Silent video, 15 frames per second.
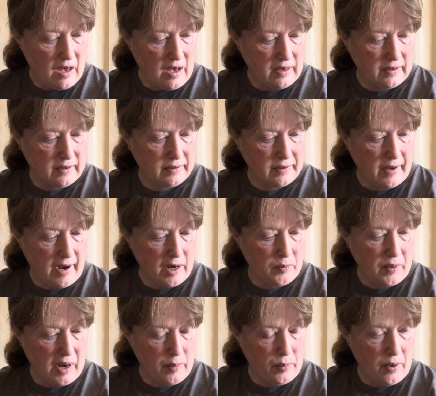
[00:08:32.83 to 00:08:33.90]
designed
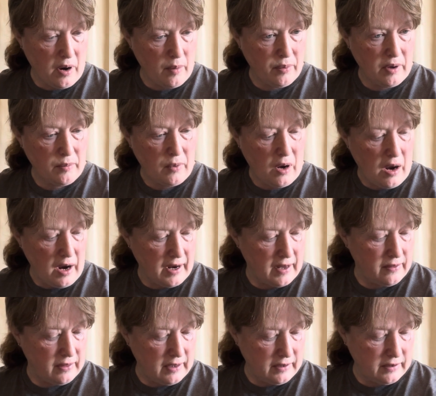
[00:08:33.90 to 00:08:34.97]
by Barbara Mock,
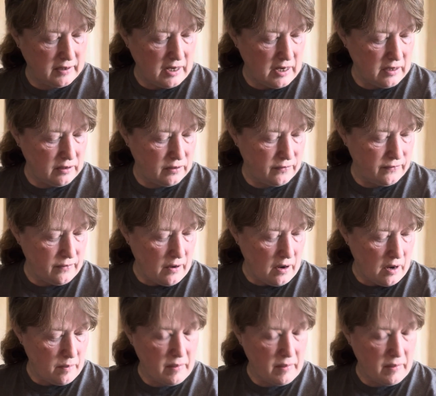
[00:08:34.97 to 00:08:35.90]
and this is from